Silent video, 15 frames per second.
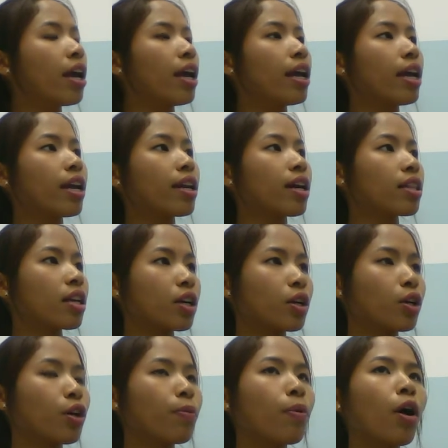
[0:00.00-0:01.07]
And another
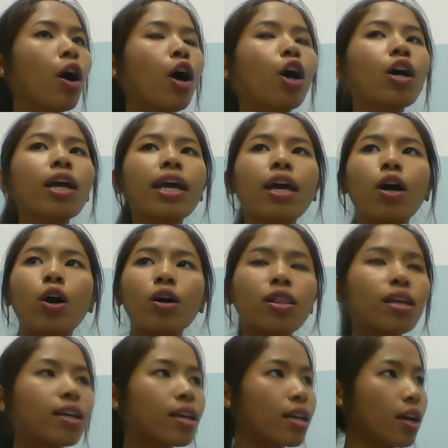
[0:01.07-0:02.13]
group, okay,
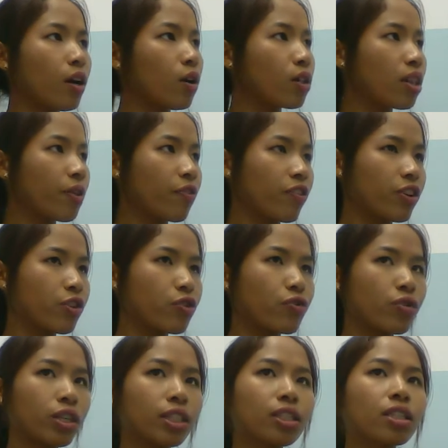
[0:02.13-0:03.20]
all the
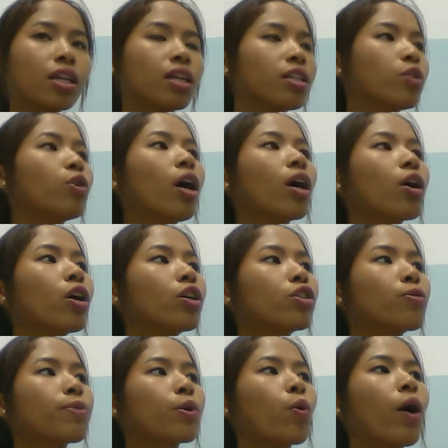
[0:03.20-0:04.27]
visuals, you are going
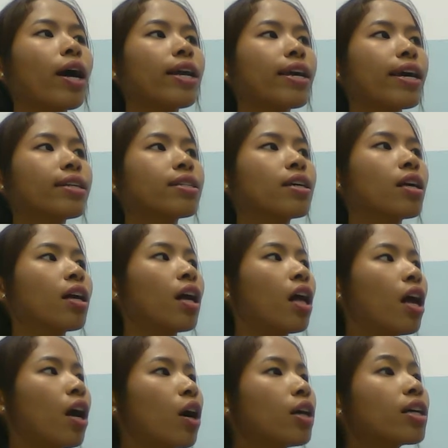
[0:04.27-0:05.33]
to be quiet.
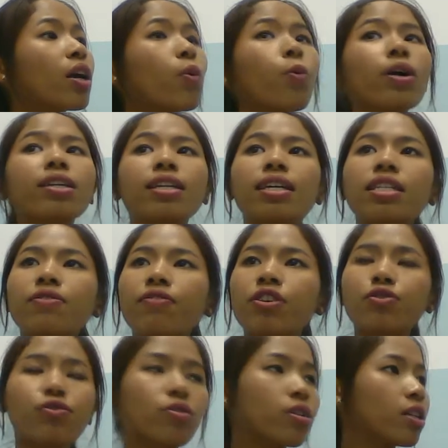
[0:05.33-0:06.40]
Okay, what is
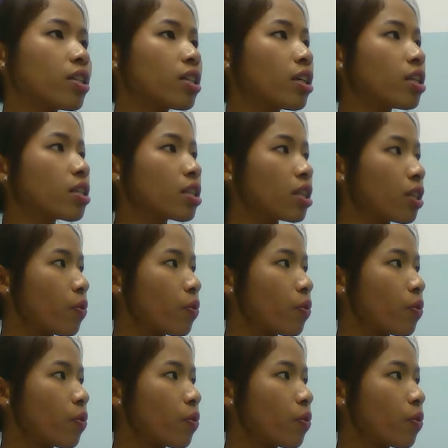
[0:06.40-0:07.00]
visual learners?